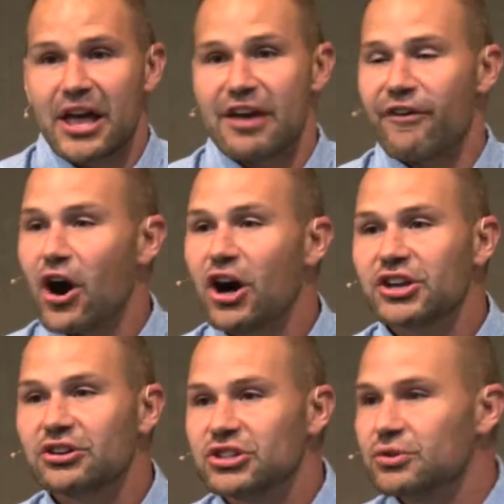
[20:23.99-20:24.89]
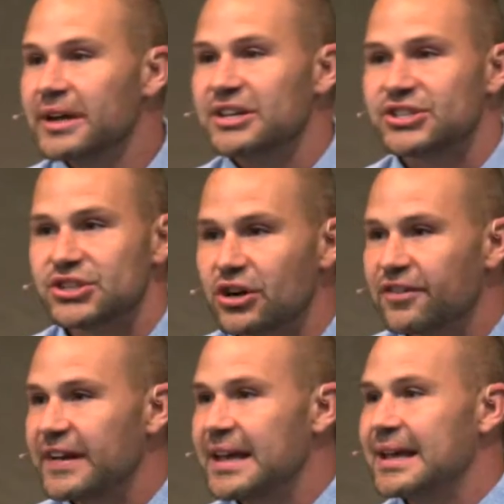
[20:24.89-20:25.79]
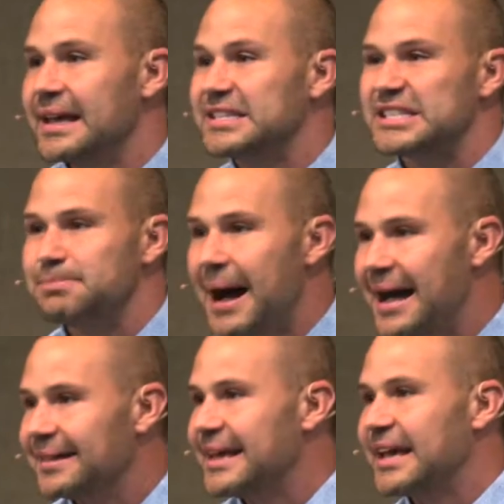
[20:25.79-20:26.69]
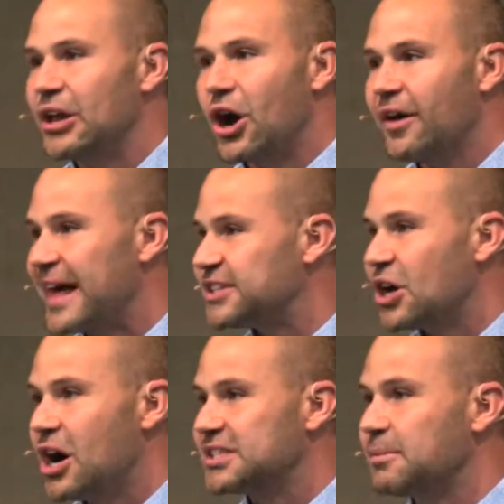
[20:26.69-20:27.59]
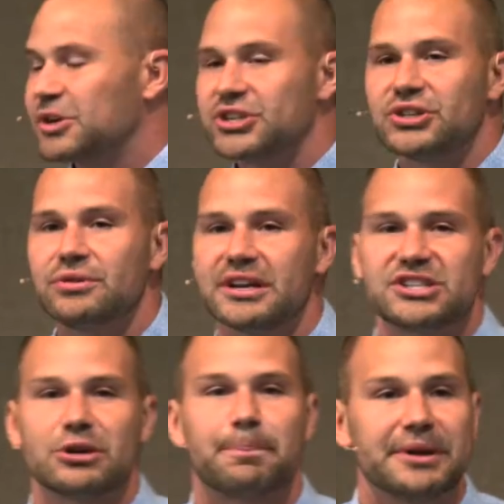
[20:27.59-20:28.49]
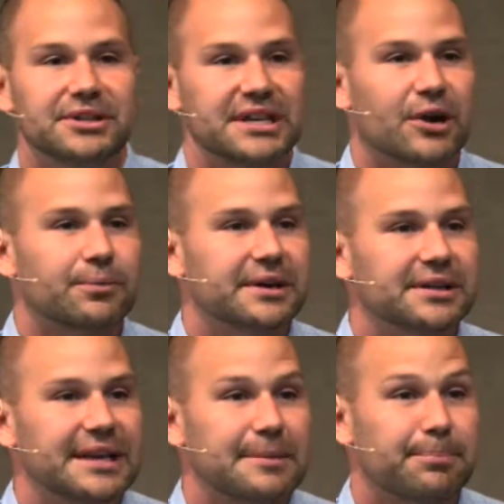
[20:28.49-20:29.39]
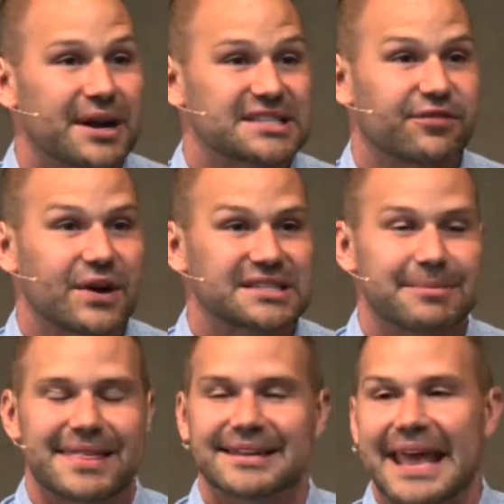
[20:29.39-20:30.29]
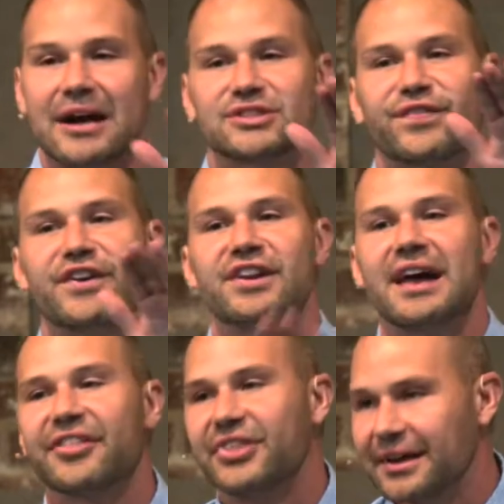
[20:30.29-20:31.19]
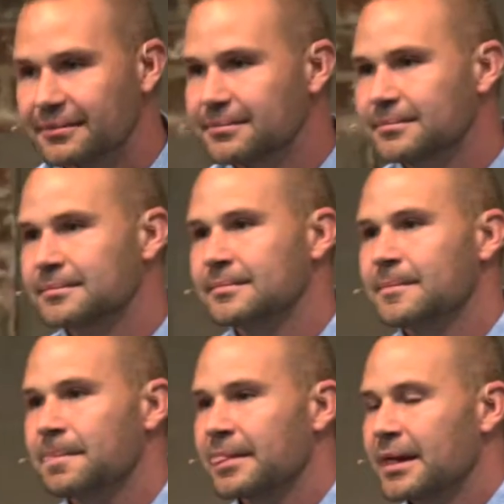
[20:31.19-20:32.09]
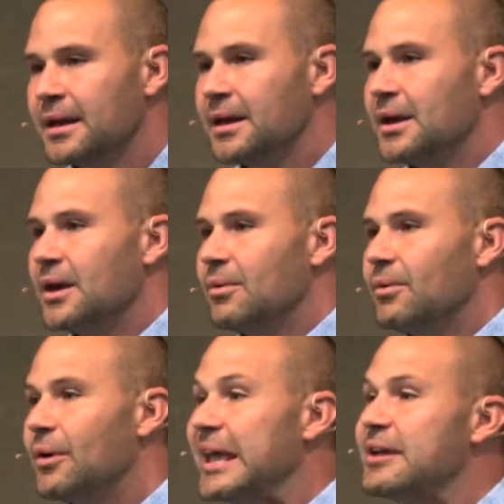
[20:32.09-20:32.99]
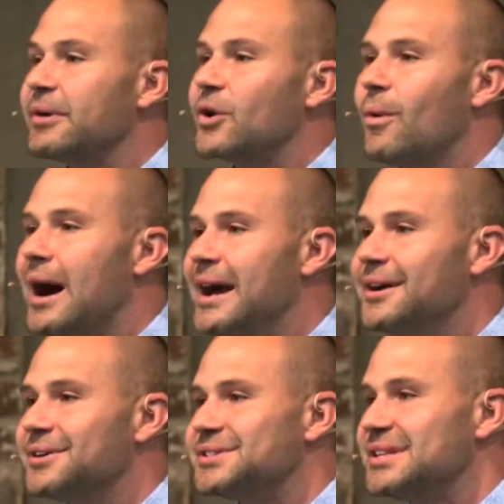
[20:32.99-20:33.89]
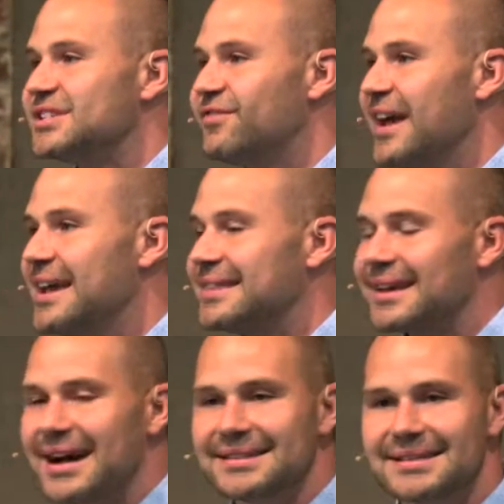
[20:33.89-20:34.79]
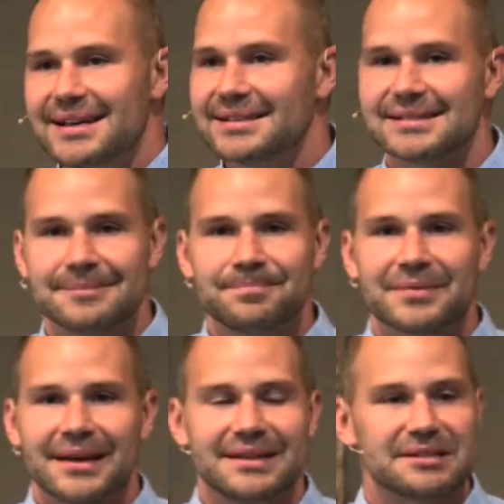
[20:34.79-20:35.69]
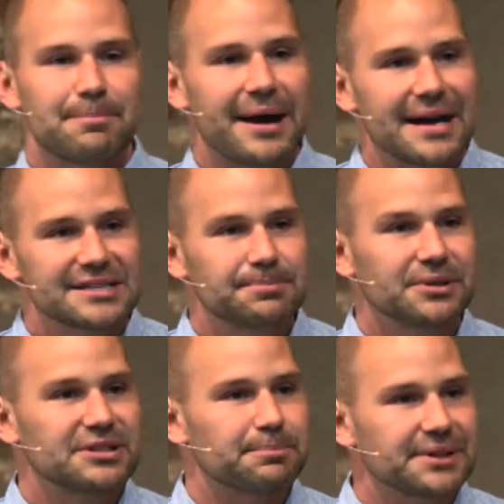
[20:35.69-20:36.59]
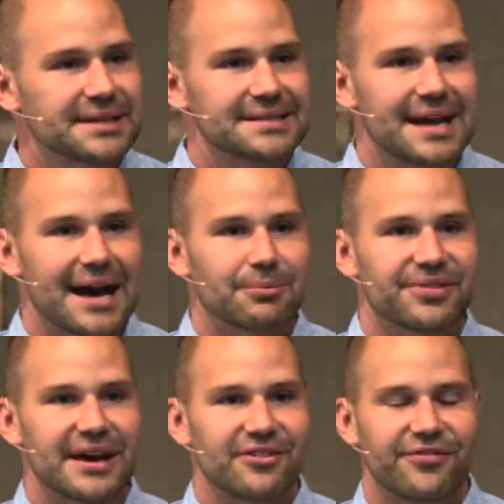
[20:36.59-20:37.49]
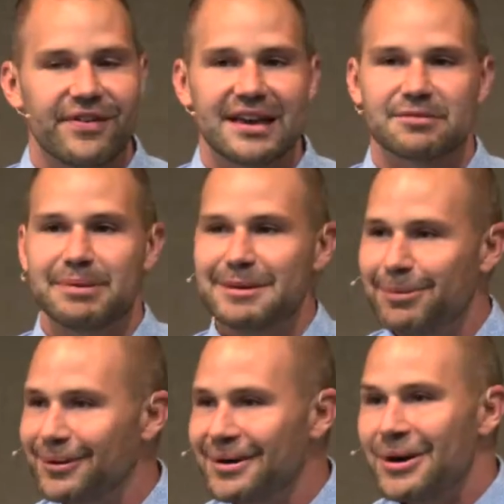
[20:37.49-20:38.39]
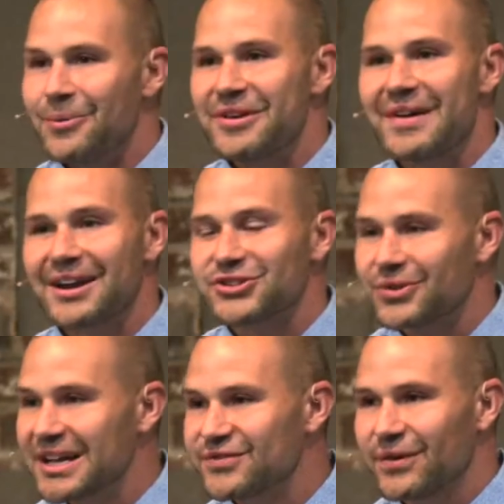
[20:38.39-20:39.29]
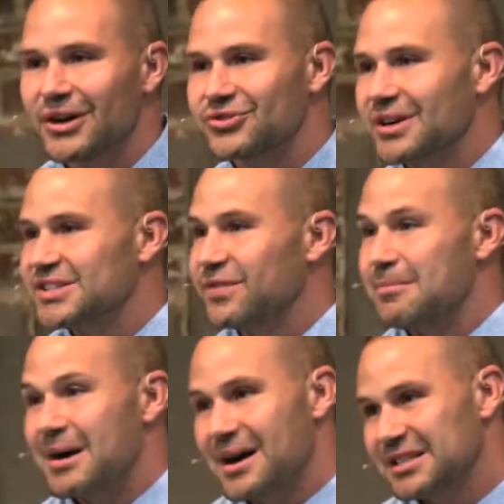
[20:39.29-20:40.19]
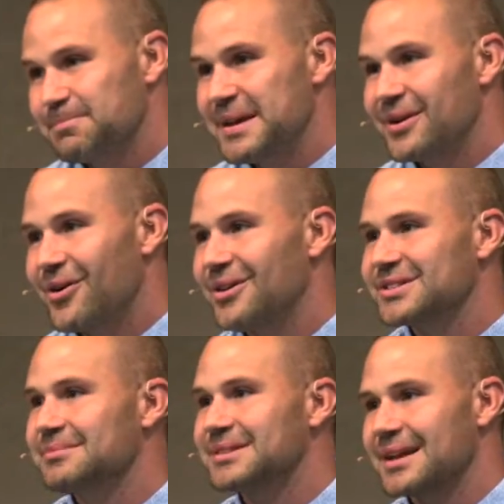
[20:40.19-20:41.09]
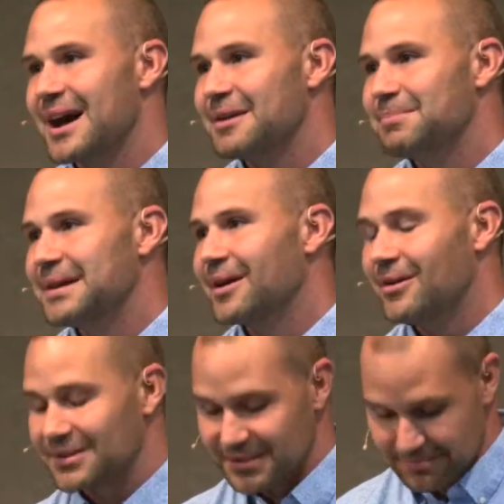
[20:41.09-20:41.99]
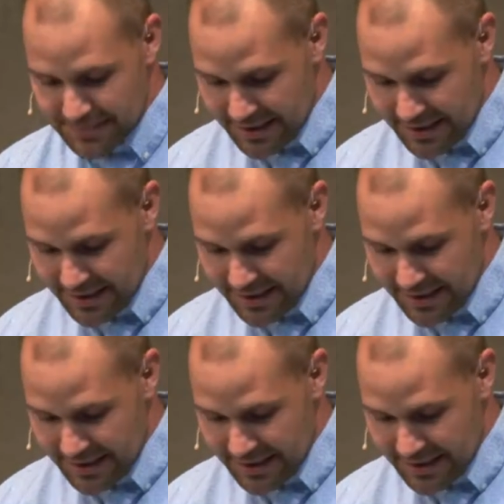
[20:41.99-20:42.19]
If all you're doing is serving and smiling and all that's awesome, what you're doing is you're building a really impressive resume that counts for nothing. What he requires is faith. And God says, it is impossible to please God without faith. People, we've got to transfer our trust from us being awesome to God being awesome.